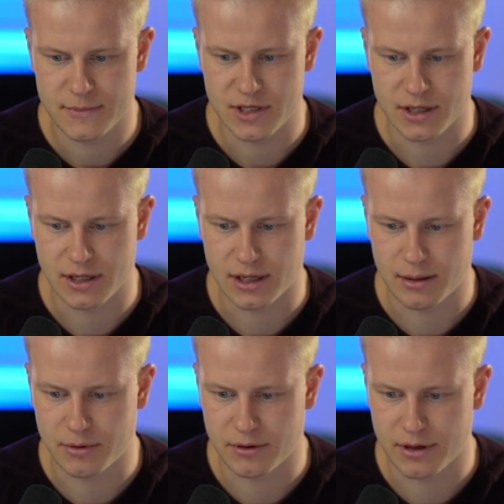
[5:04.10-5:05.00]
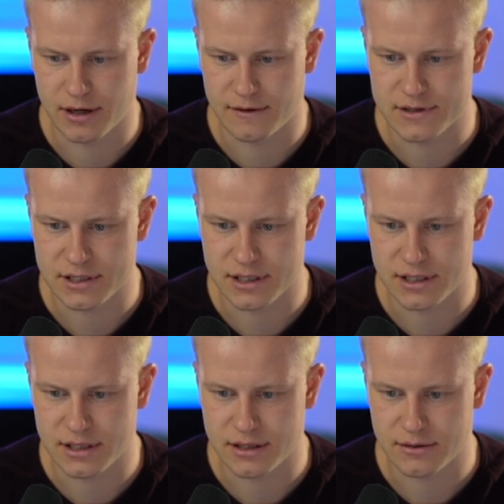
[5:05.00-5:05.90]
You can upload it
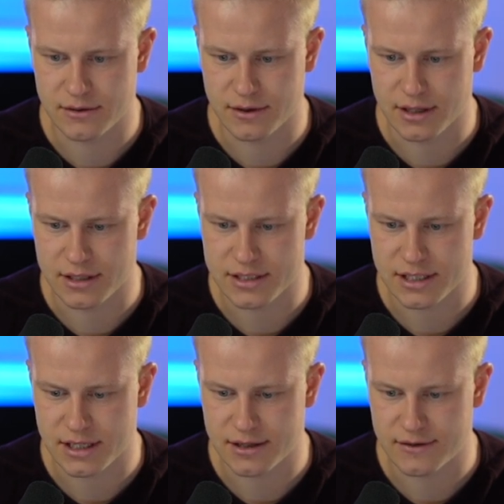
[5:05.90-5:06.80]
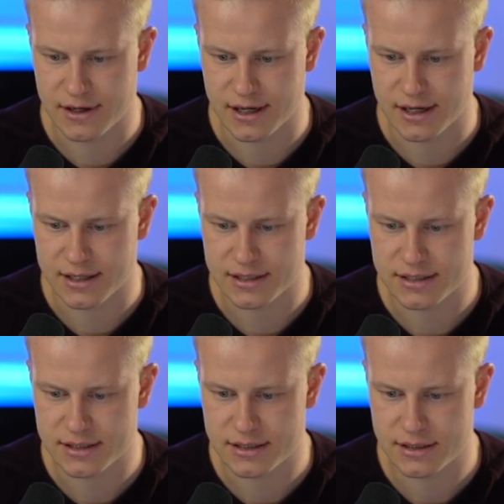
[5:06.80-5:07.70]
obviously, or you can set it
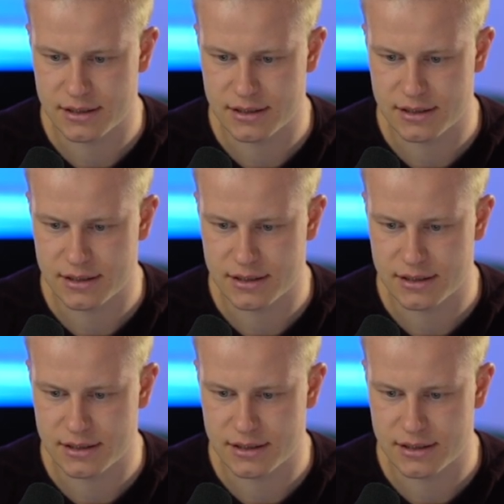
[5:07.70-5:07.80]
as,